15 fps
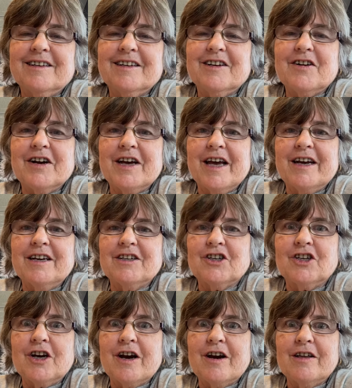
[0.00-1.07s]
go ahead and
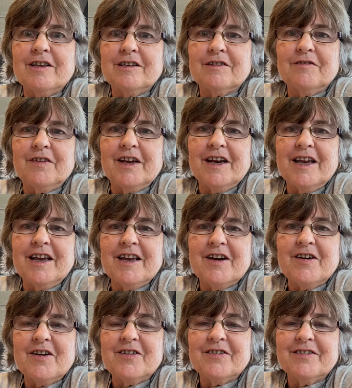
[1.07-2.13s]
share this
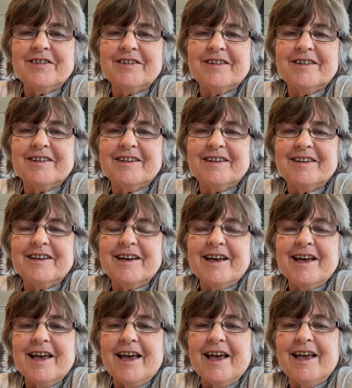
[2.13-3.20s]
video
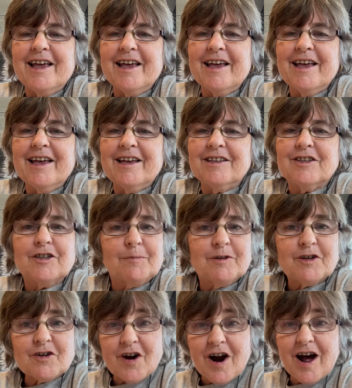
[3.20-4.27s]
and
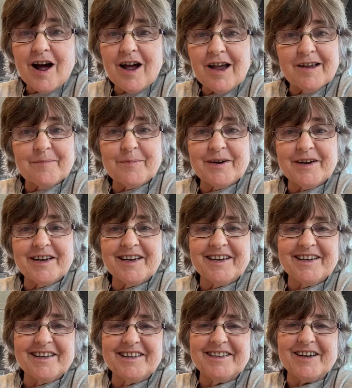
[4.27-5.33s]
subscribe.
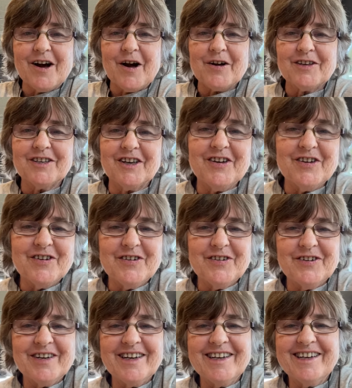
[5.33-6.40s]
Talk
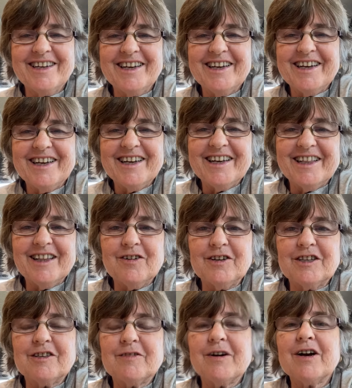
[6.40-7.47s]
soon. Oh,
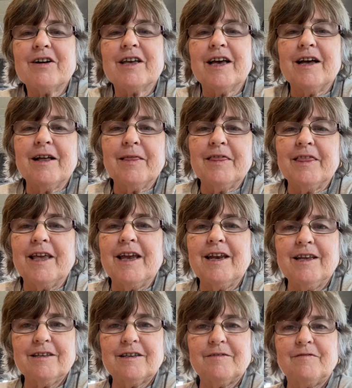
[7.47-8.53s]
it's Thrill Kill,
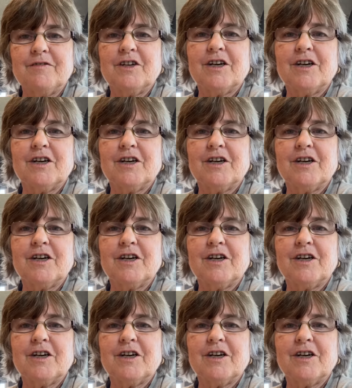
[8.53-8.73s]
ladies of